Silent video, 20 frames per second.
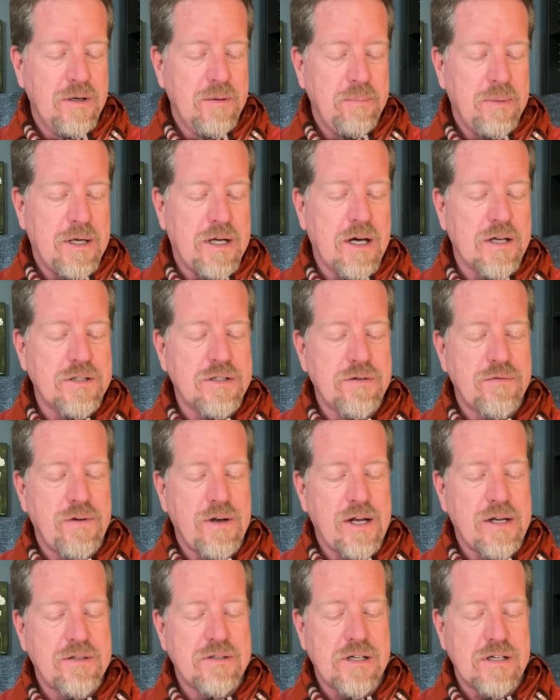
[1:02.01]
Because of an
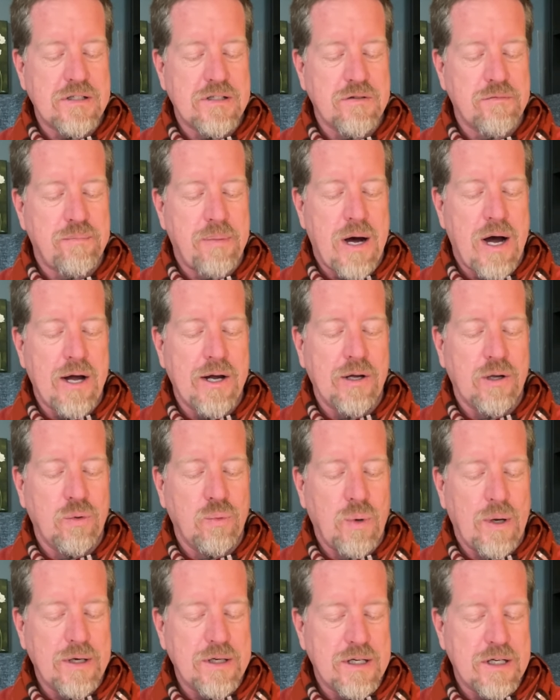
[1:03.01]
excess of bile,
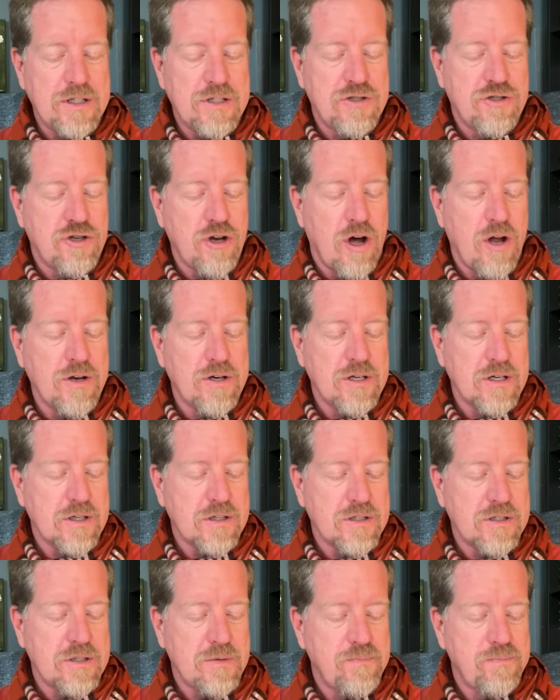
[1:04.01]
one gets
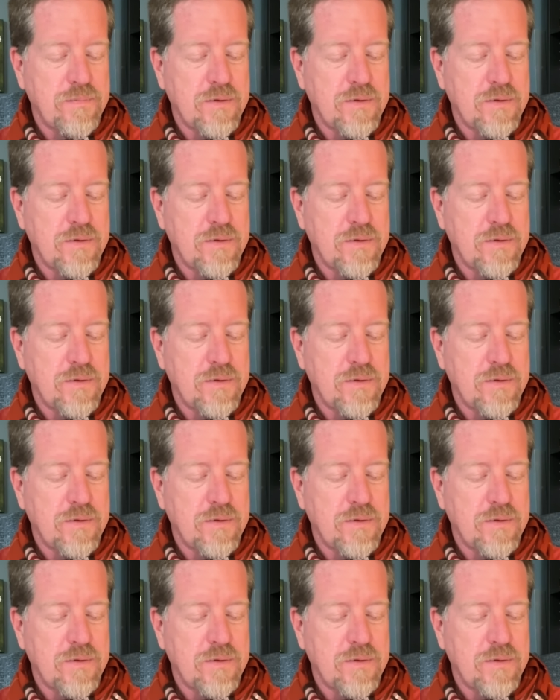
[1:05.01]
jaundice,